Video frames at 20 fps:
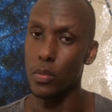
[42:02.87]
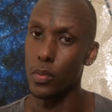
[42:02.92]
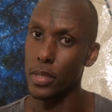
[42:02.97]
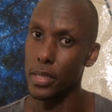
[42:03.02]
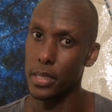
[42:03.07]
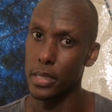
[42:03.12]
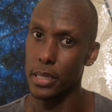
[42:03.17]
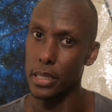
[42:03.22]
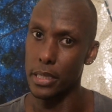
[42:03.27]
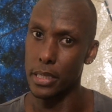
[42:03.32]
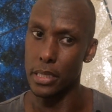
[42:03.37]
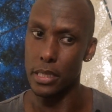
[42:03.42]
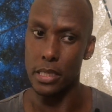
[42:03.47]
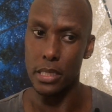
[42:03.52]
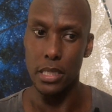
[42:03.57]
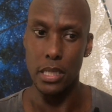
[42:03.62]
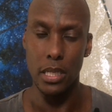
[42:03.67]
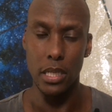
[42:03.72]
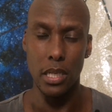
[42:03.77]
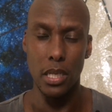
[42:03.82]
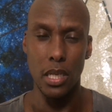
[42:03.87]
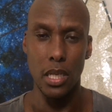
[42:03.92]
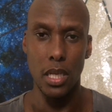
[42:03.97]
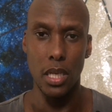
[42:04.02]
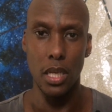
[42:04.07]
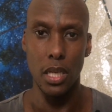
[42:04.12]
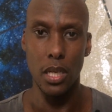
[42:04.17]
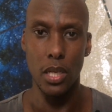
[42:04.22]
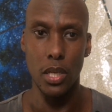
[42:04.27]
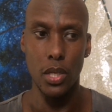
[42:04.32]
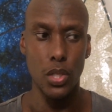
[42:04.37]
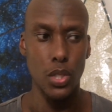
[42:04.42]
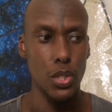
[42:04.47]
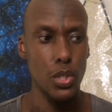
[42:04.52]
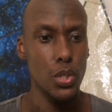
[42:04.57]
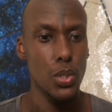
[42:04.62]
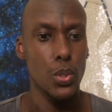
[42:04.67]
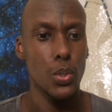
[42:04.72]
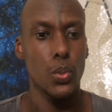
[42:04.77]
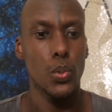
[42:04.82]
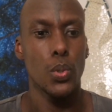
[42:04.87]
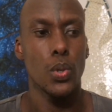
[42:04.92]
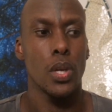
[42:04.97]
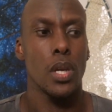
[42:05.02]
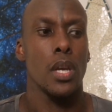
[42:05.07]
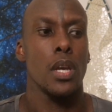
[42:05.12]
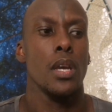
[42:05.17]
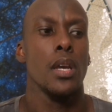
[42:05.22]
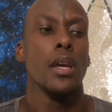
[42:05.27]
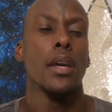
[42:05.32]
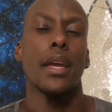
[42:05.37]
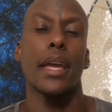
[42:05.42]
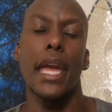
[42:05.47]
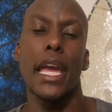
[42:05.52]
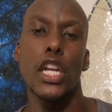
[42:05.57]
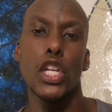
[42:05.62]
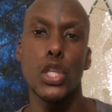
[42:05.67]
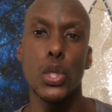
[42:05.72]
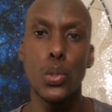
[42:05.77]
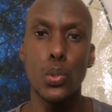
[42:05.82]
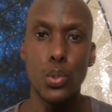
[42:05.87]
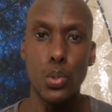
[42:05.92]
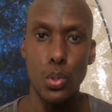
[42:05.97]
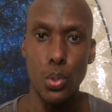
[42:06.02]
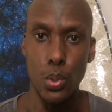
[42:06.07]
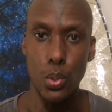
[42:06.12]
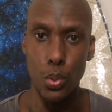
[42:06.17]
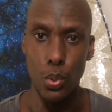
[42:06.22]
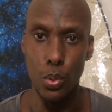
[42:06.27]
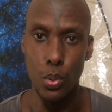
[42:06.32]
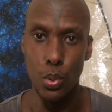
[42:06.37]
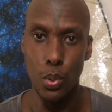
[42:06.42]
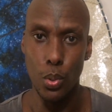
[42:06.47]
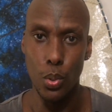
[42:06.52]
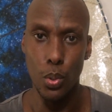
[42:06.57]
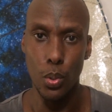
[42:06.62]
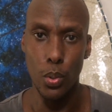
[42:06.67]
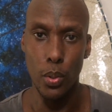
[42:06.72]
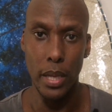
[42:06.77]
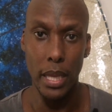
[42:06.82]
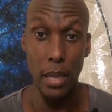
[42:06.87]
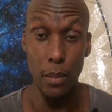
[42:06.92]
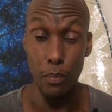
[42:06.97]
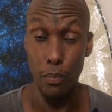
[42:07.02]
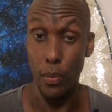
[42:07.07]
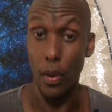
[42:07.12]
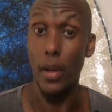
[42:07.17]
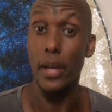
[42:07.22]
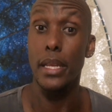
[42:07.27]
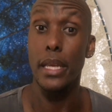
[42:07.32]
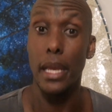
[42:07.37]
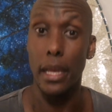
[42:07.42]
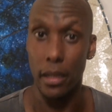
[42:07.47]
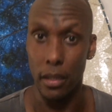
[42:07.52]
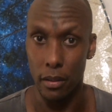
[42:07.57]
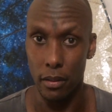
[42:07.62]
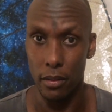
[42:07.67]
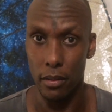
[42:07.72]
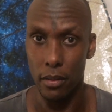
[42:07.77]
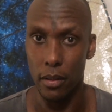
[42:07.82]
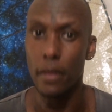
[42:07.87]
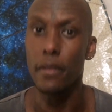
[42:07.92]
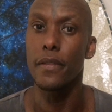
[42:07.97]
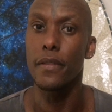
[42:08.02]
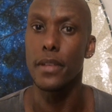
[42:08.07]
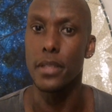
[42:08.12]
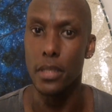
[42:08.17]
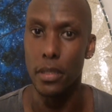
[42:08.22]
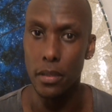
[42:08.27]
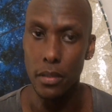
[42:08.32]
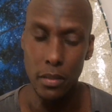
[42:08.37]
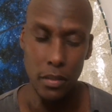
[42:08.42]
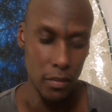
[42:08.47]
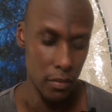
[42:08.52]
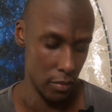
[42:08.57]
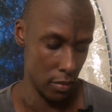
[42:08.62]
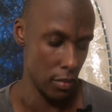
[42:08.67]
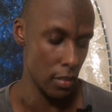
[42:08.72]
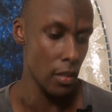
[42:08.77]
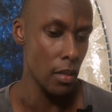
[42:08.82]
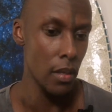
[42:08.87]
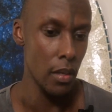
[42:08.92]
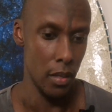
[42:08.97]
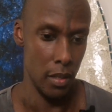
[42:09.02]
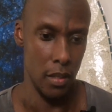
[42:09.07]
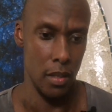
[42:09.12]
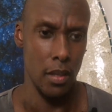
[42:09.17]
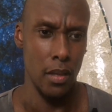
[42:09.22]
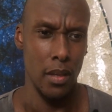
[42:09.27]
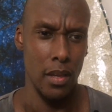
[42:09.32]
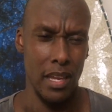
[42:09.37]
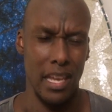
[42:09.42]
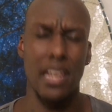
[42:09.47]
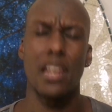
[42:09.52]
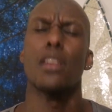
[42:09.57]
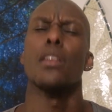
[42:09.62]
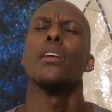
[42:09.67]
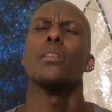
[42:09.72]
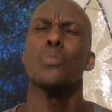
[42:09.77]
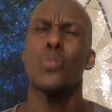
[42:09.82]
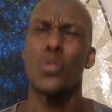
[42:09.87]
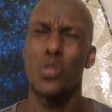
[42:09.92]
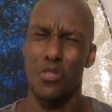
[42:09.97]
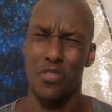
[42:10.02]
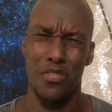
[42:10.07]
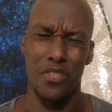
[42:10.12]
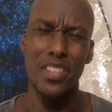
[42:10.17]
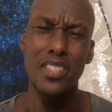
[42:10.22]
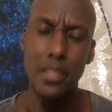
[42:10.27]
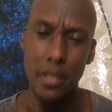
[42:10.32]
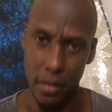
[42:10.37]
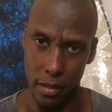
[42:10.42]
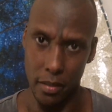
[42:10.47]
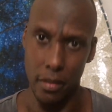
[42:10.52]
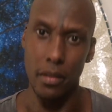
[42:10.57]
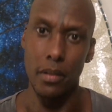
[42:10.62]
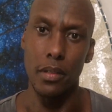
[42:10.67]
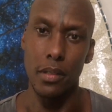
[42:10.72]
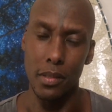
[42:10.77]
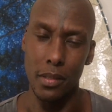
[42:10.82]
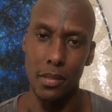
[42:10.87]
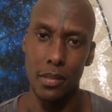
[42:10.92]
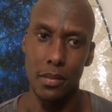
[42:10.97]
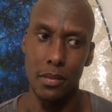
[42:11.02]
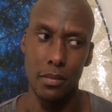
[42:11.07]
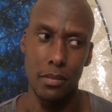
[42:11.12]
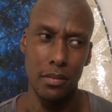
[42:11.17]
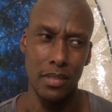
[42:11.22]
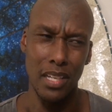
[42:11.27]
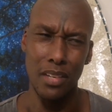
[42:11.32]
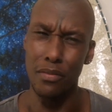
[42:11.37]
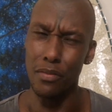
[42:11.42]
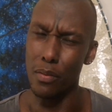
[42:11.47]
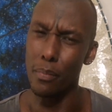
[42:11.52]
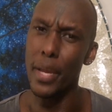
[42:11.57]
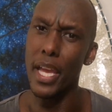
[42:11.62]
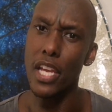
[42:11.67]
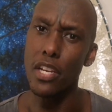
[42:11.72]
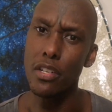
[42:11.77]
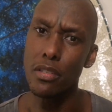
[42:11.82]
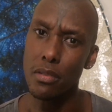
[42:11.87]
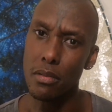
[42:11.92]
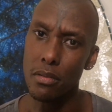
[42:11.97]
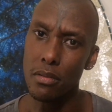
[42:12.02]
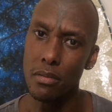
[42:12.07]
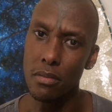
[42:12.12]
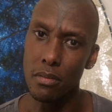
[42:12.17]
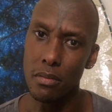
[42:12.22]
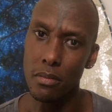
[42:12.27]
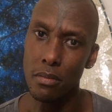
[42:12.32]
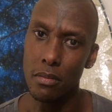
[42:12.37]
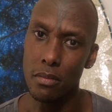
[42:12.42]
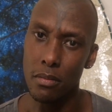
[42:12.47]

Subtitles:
to assist, to get used to embodying the physical, and a lot more physical information,